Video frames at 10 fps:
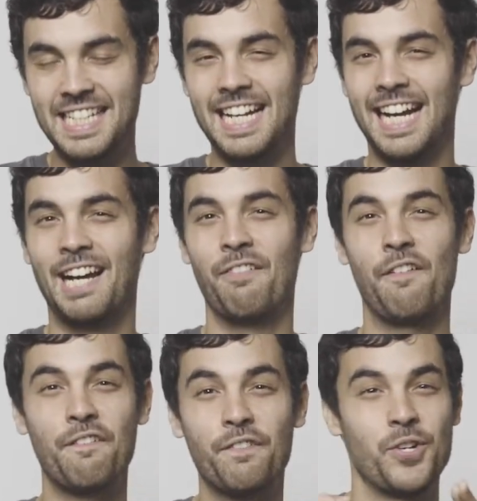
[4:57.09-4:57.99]

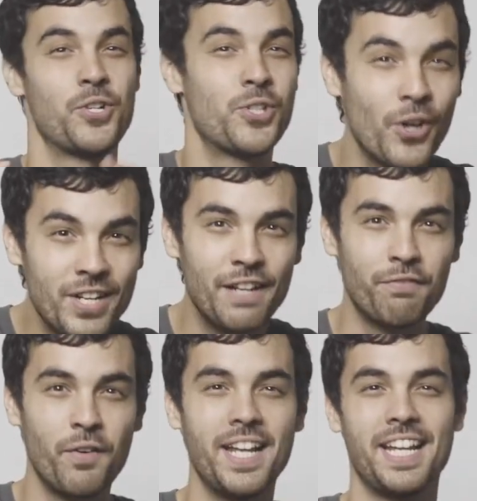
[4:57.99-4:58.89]
For sure
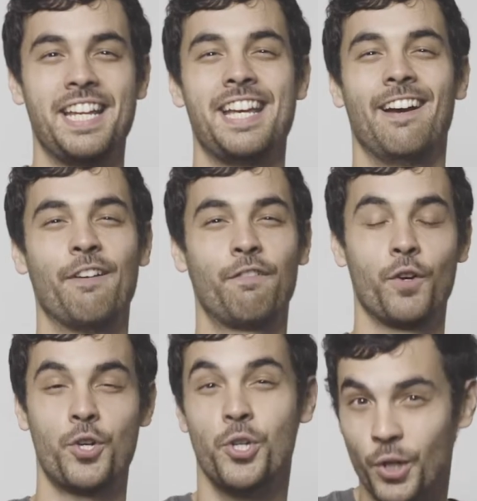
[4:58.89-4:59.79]
different,
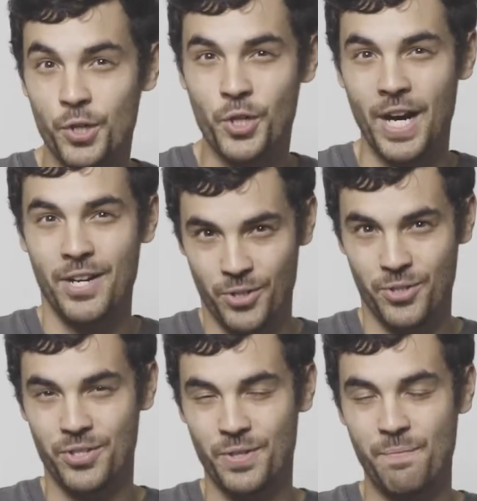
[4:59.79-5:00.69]
for sure
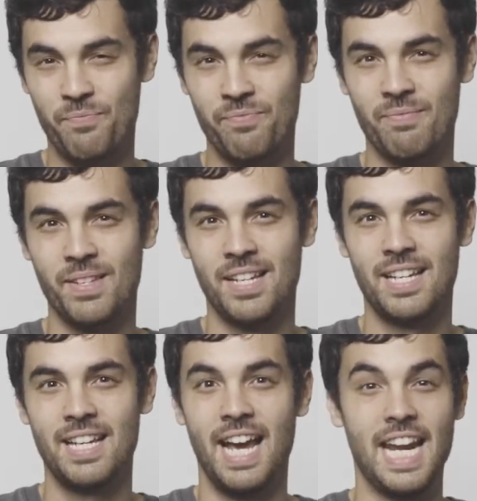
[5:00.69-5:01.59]
strangers.
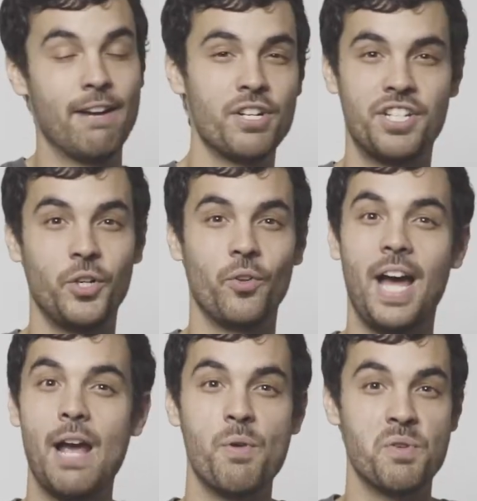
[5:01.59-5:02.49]
And every single
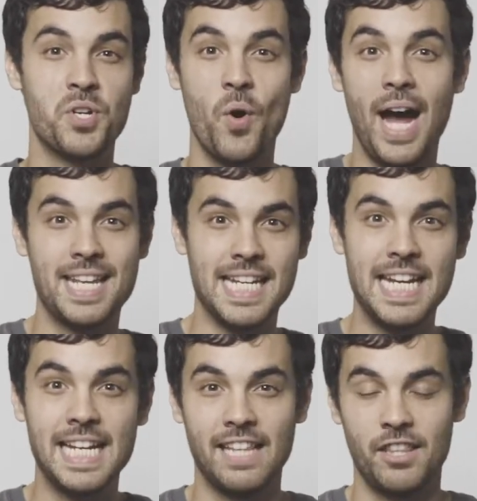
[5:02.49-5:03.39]
night we would go out to
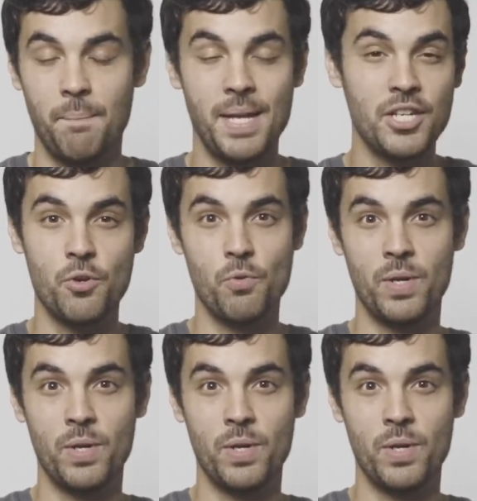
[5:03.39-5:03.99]
eat and the menu